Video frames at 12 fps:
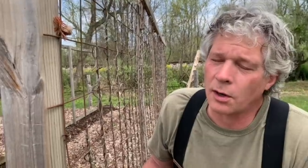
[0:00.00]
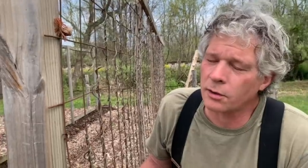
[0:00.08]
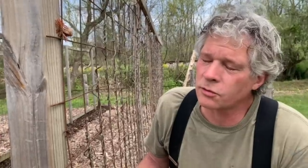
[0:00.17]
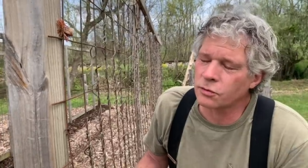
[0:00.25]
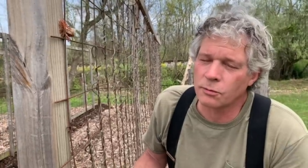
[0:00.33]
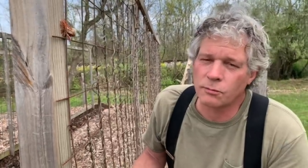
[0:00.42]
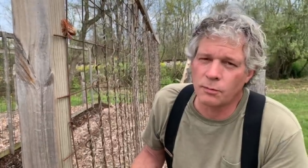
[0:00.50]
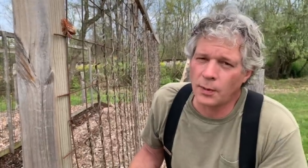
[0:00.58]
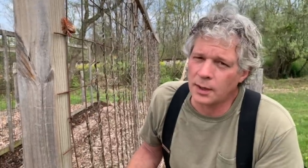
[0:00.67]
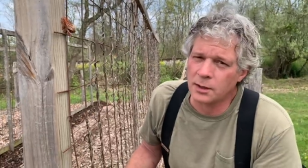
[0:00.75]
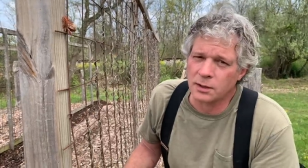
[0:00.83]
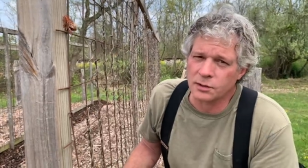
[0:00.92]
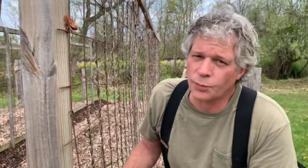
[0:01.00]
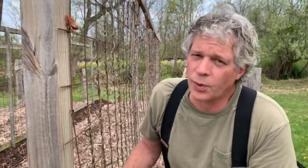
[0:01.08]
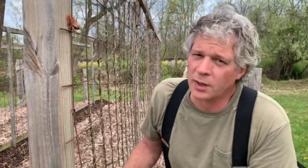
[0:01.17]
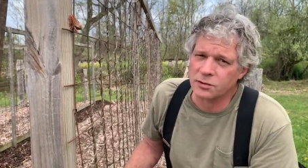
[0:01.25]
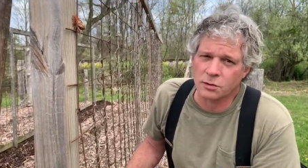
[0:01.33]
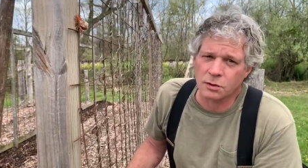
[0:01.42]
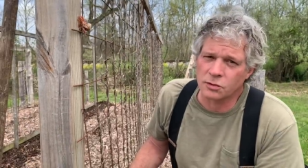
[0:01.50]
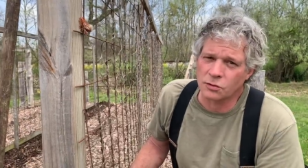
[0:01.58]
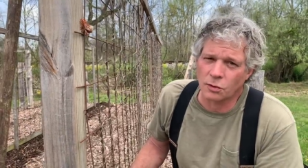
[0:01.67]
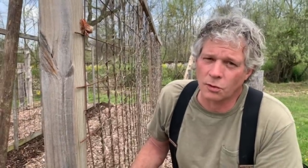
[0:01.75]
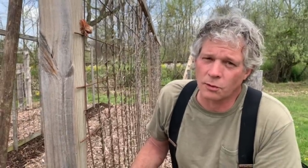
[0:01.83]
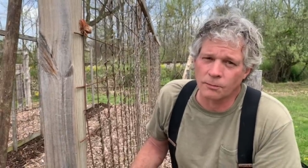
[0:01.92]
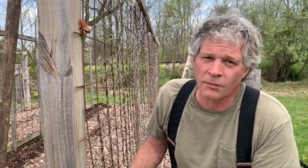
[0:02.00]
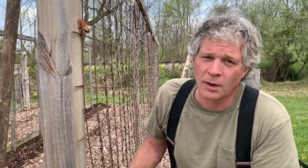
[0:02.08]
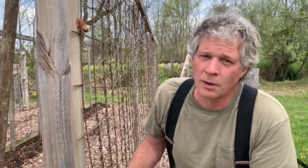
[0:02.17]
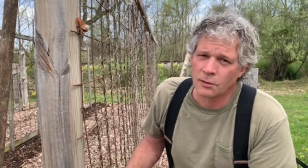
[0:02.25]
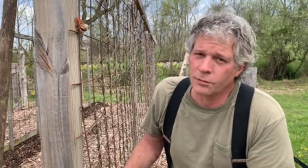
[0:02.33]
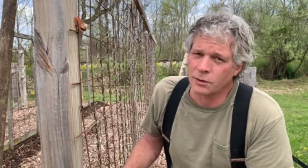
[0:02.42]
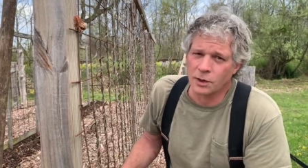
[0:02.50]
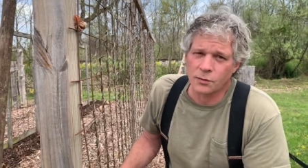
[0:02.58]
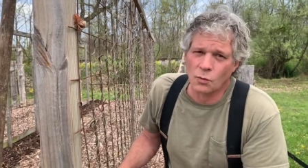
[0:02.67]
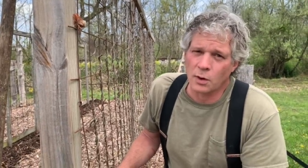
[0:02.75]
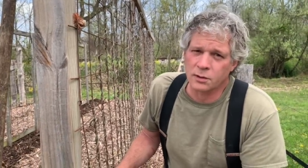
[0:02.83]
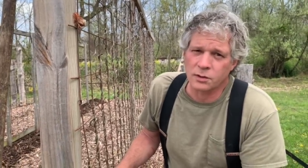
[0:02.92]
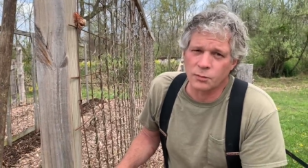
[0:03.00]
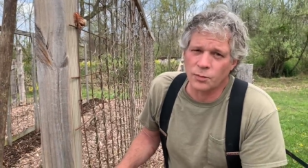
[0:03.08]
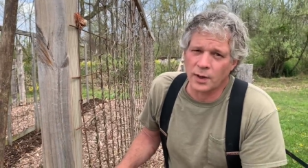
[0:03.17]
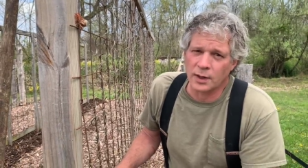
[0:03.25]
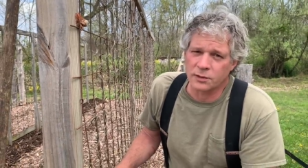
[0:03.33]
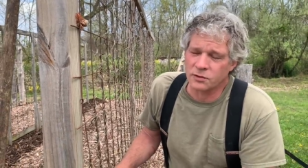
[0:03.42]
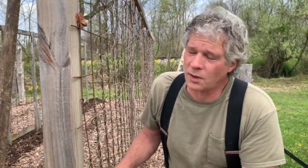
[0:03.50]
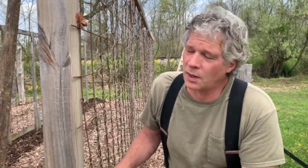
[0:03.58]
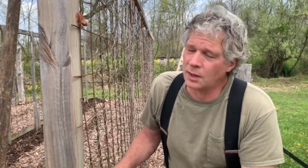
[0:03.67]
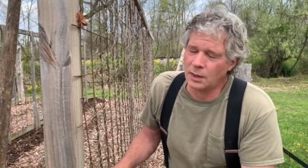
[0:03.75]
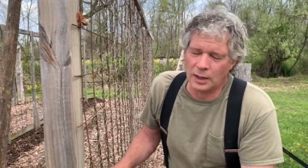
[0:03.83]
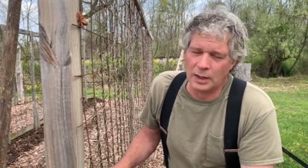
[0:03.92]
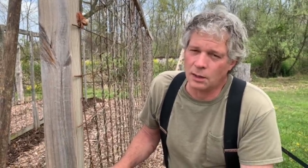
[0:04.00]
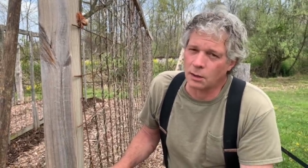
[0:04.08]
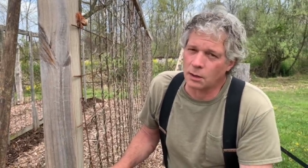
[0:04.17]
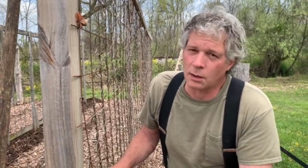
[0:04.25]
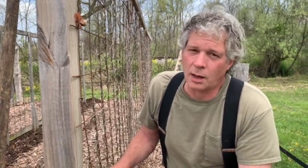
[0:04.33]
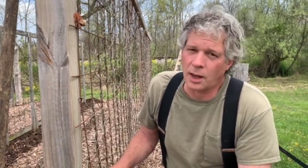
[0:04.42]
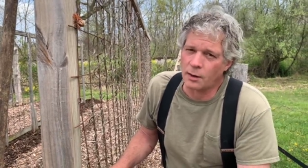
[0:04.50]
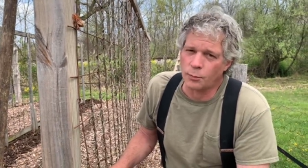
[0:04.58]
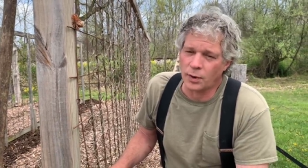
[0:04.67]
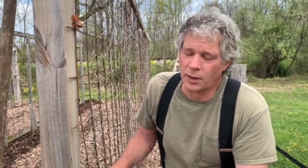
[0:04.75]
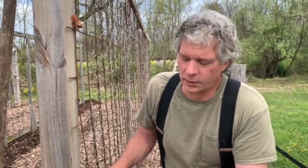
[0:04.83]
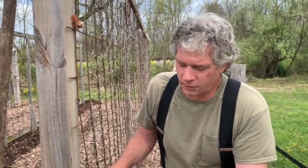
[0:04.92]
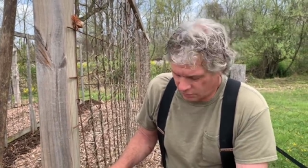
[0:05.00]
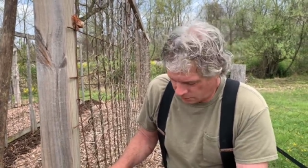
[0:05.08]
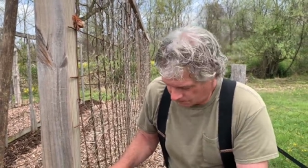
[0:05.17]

are tremendous pest control for unwanted bugs. They eat a lot of bugs.